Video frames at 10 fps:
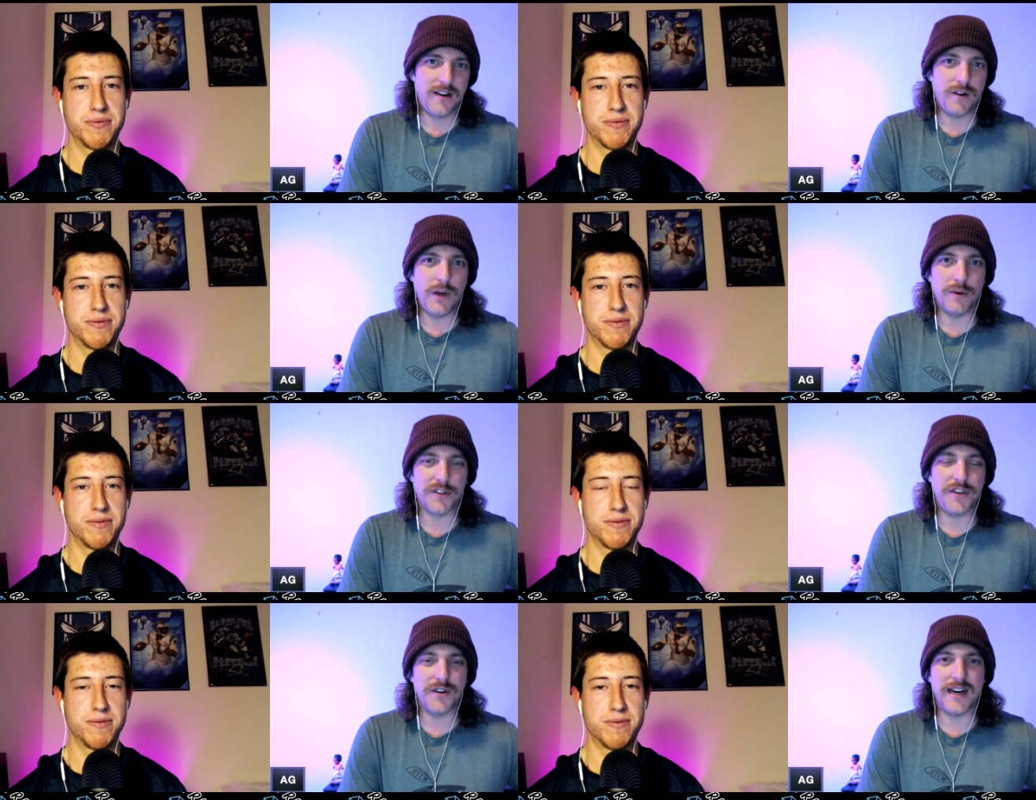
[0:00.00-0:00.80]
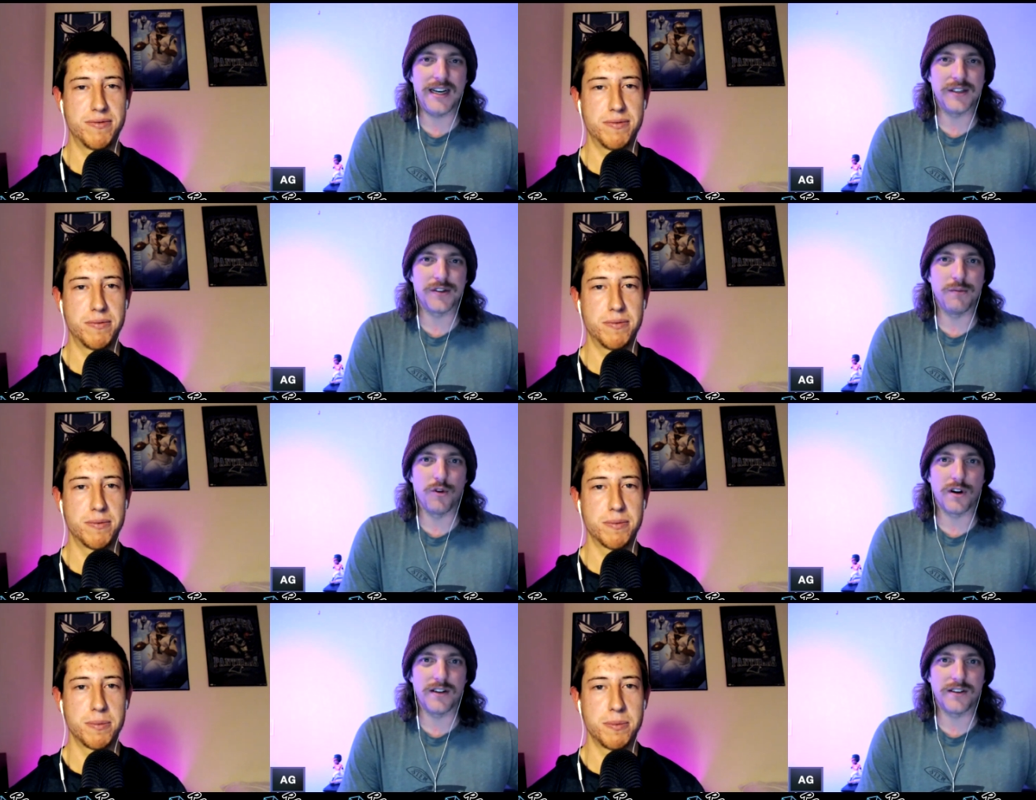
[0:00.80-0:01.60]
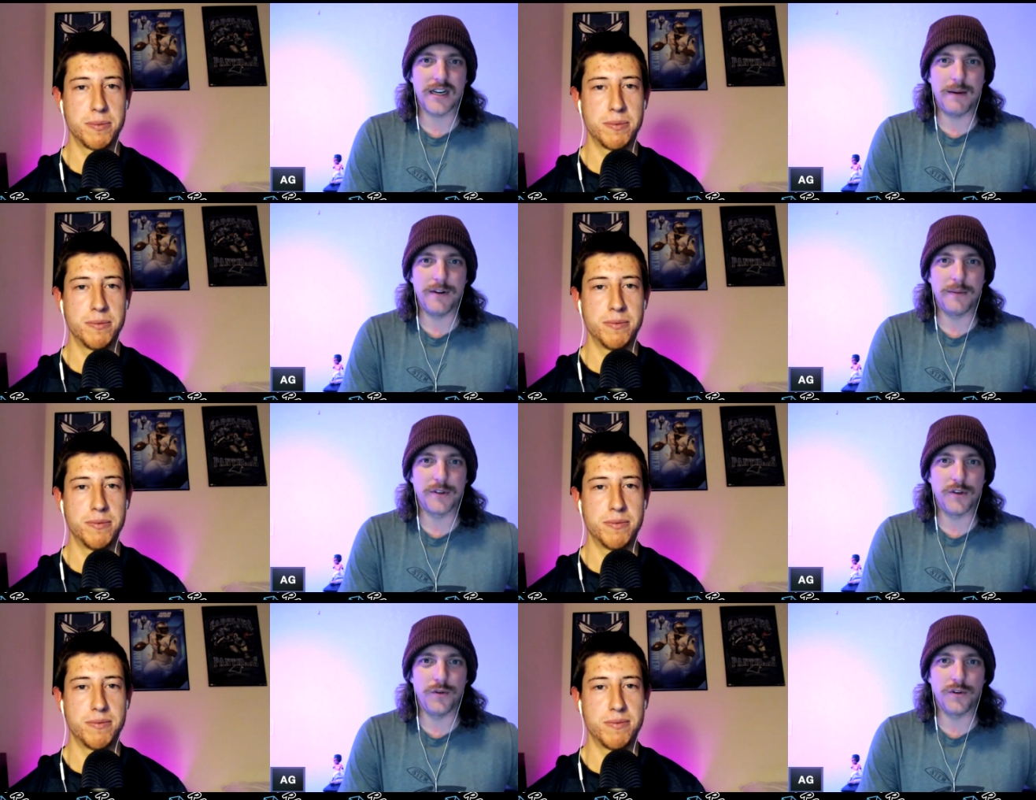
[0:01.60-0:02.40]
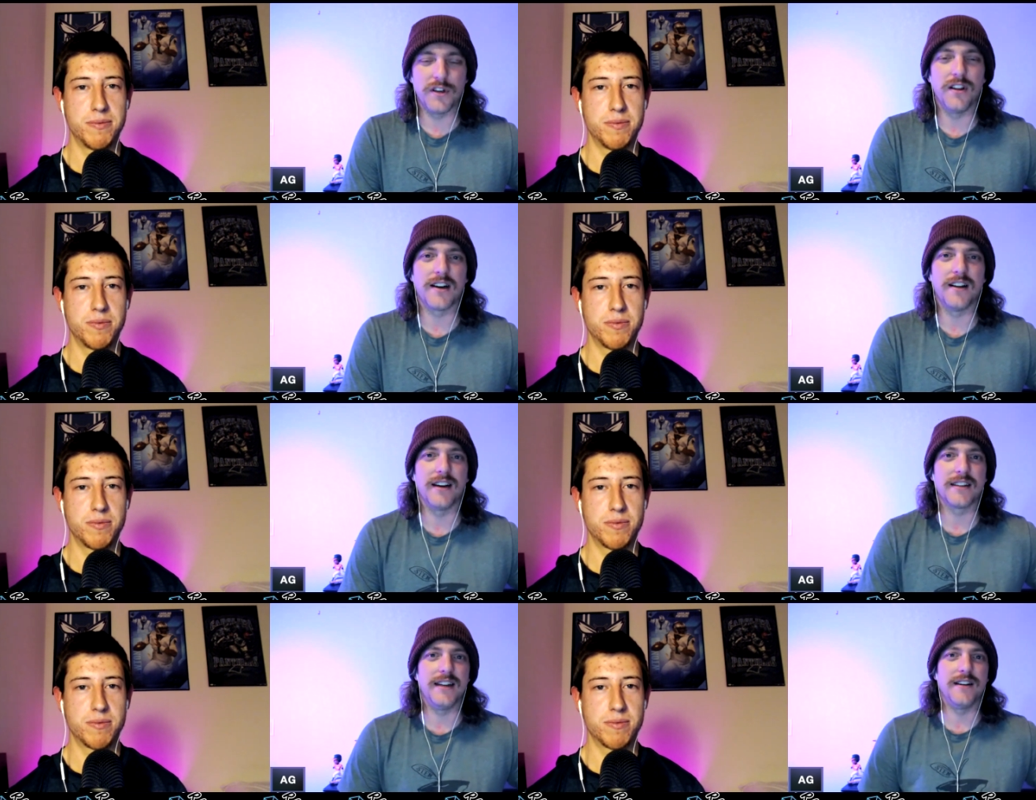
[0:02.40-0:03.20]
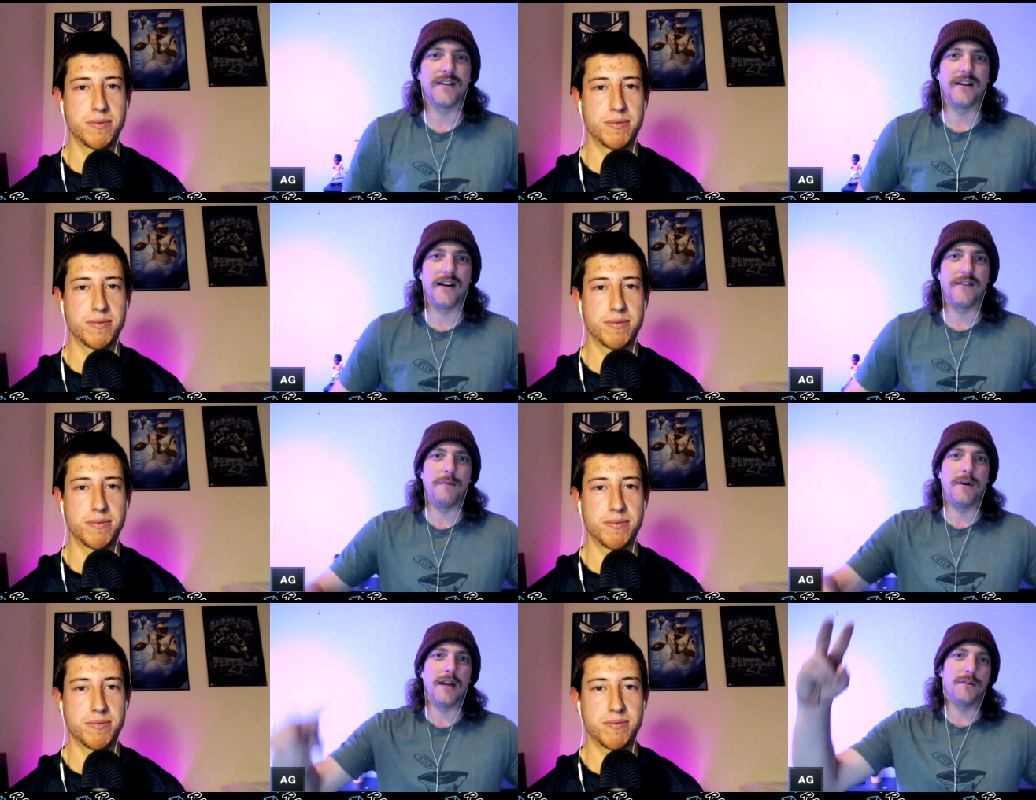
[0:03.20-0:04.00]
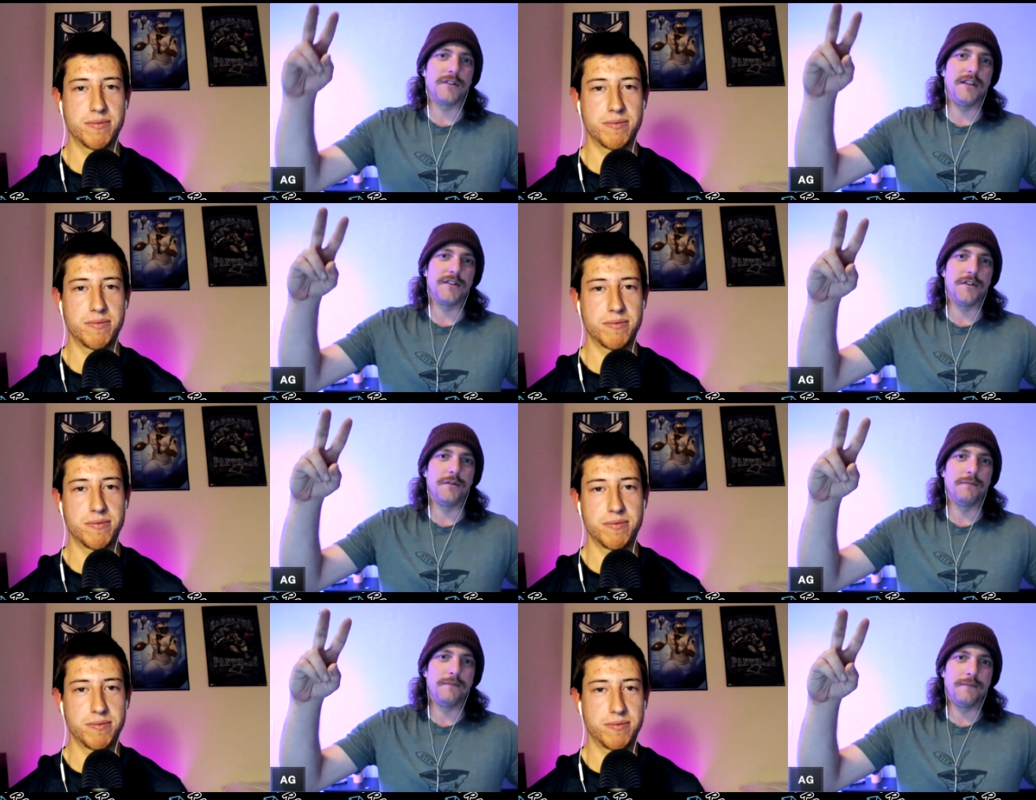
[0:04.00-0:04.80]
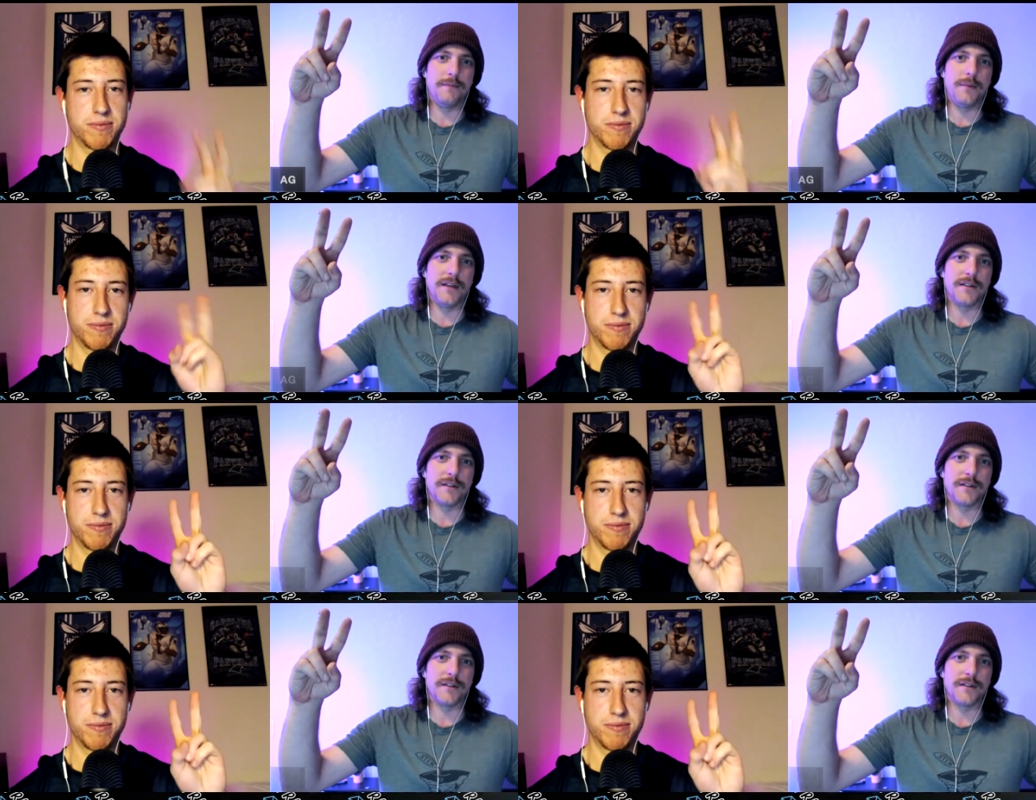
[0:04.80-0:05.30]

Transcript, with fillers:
Speaker 1: We will see you guys with some more content coming up soon. Good luck collecting out there, everybody. We'll see you soon. Peace.